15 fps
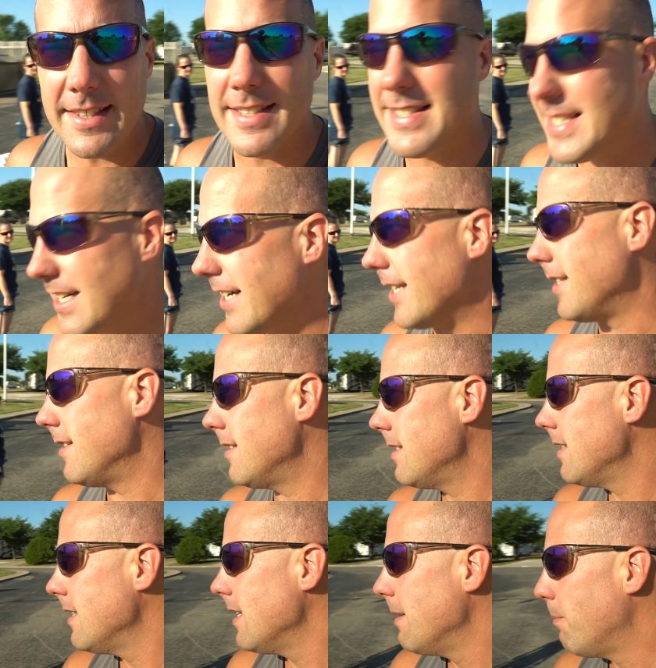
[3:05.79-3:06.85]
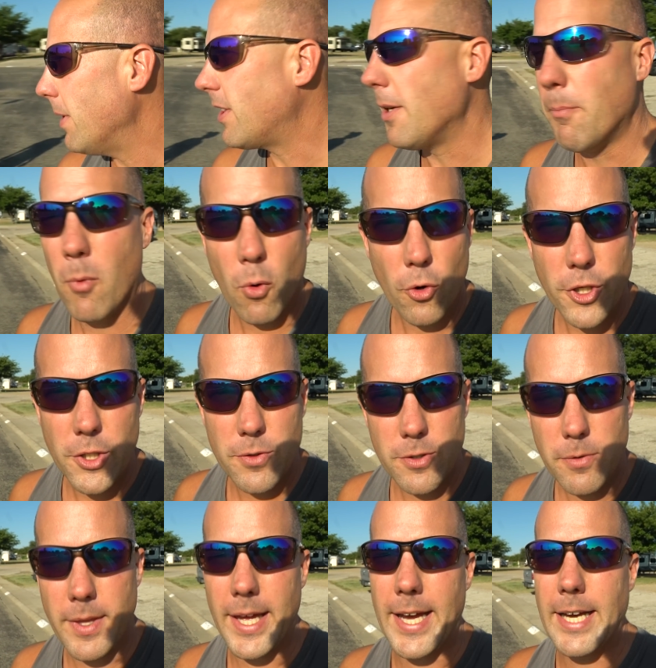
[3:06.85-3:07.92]
than done. But the more you
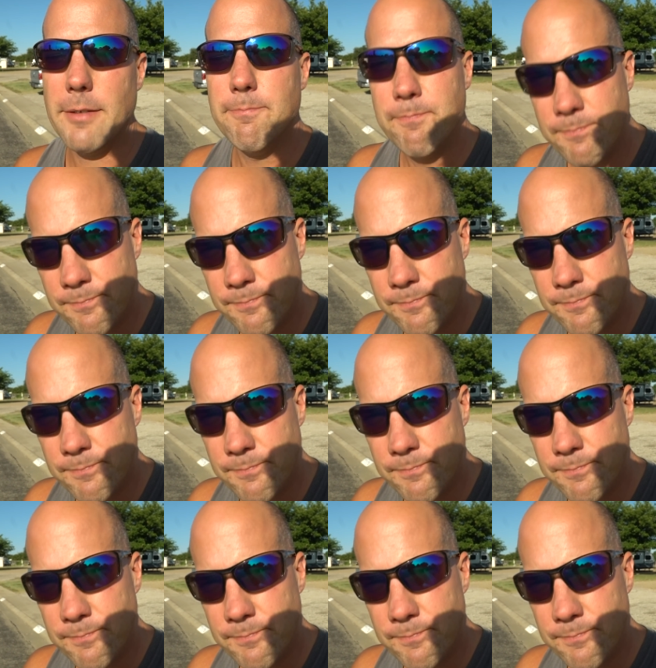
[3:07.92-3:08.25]
do that,